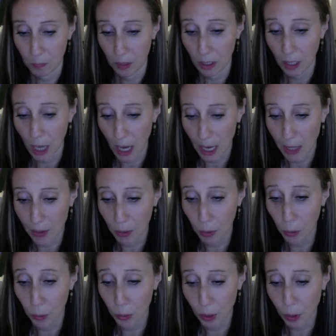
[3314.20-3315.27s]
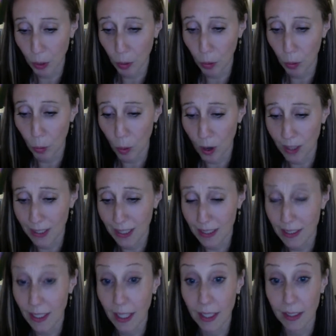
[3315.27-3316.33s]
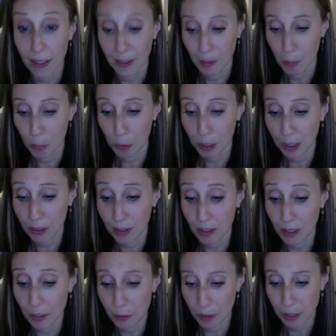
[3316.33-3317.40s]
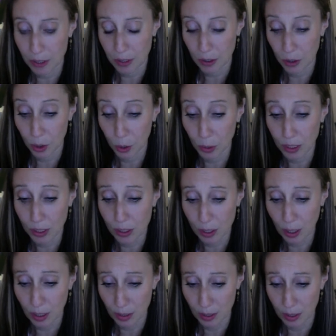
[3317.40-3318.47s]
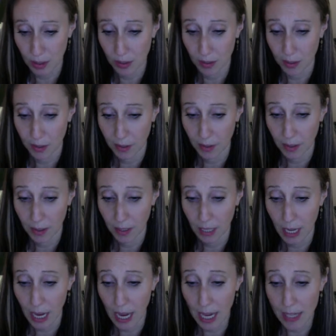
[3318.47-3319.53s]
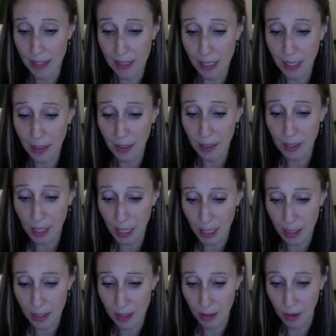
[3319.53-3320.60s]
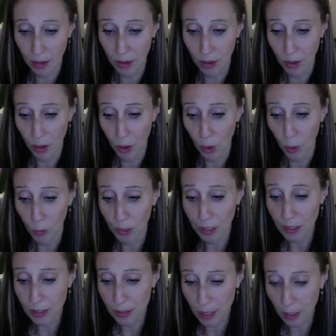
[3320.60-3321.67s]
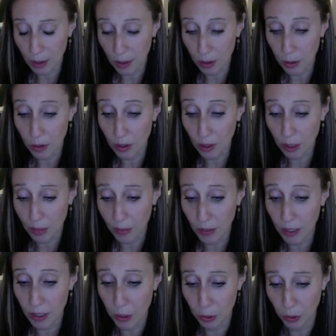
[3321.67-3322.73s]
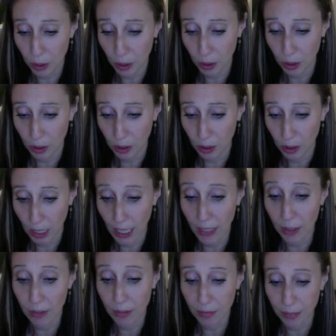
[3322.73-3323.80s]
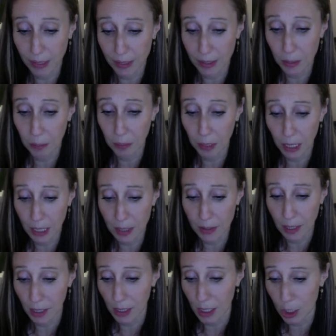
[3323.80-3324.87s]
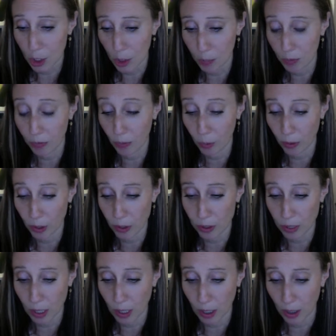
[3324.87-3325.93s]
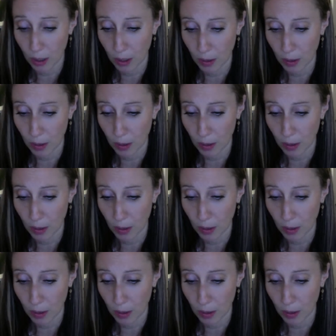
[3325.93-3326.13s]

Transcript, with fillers: God will one day bring deliverance to his sons, as in the days when he sent to deliver Israel and inflicted plagues on Egypt for their sake.